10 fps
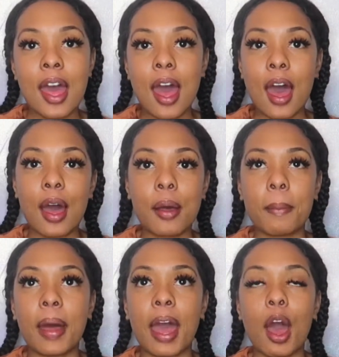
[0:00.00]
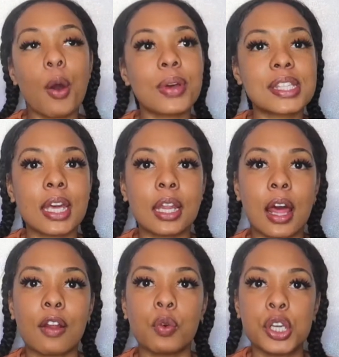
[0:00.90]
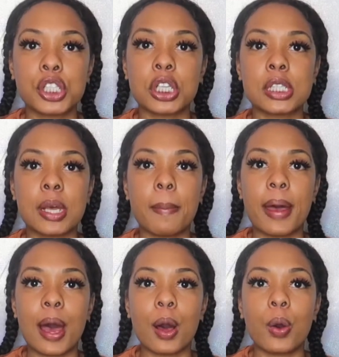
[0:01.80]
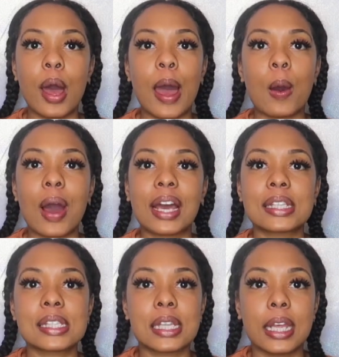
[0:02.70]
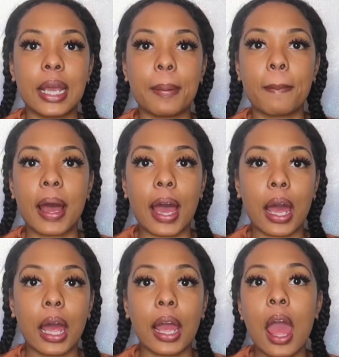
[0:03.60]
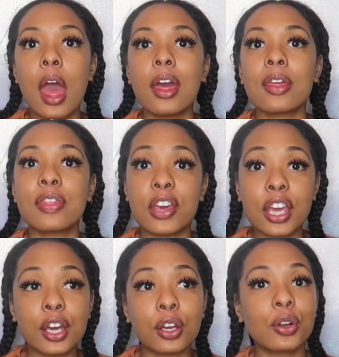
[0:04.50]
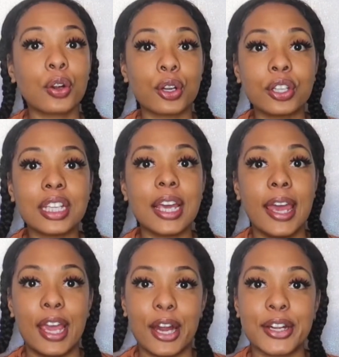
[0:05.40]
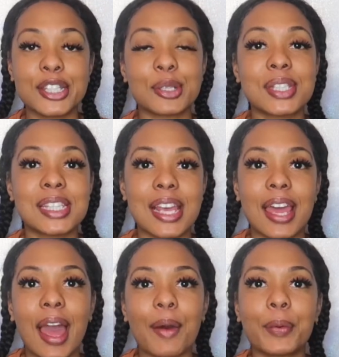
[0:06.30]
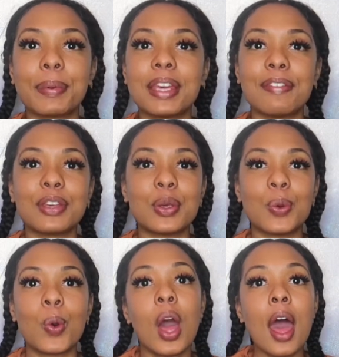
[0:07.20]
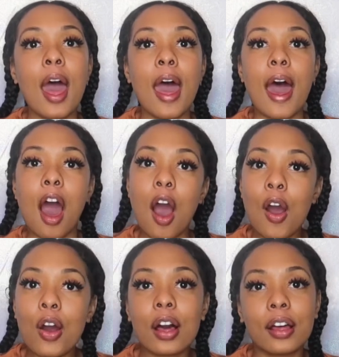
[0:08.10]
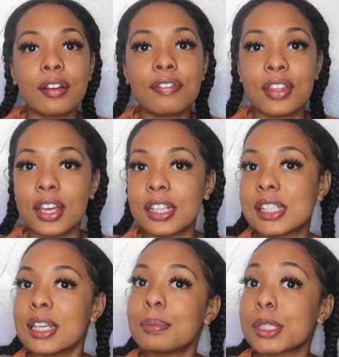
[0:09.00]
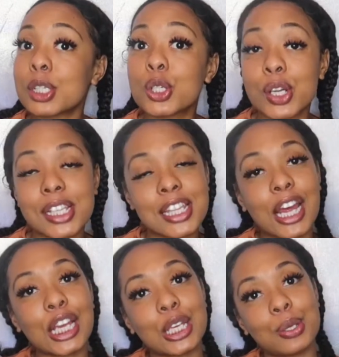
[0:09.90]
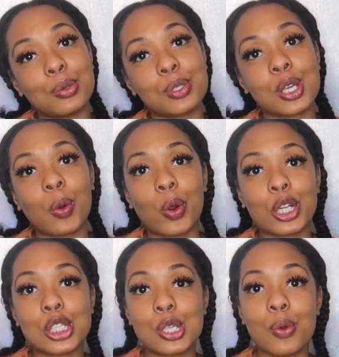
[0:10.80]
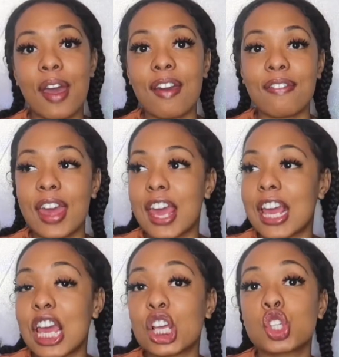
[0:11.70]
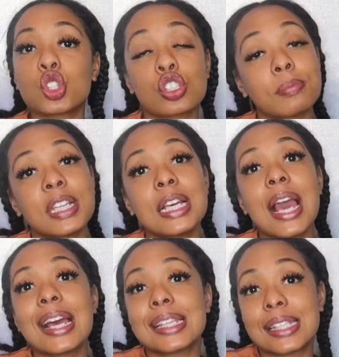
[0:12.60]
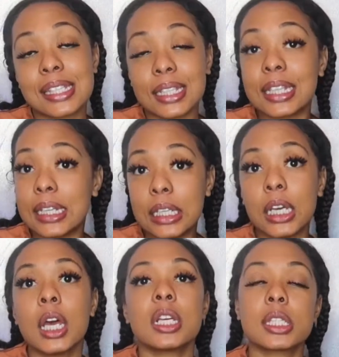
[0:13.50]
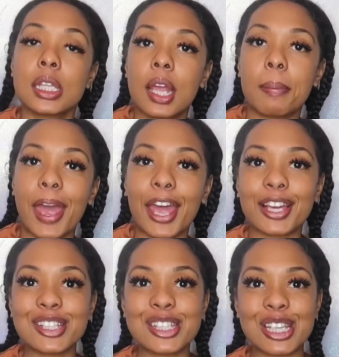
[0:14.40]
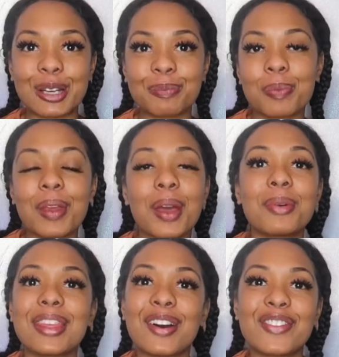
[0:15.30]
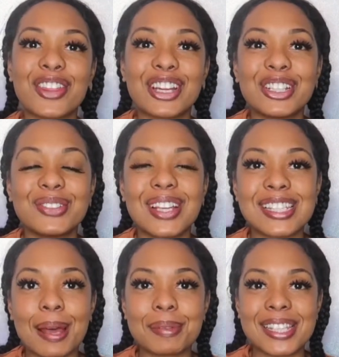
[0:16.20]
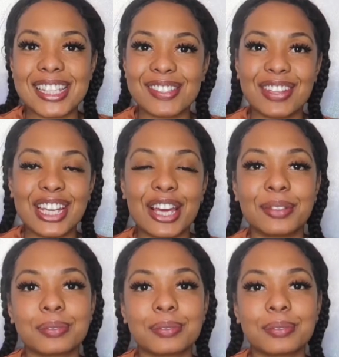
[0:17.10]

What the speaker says: I always get a lot of questions about how I slick my thick curly hair. So today I will be giving you all of the tips and tricks that I use in order to have a extremely sleek slick back. So without further ado, let's hop into this video.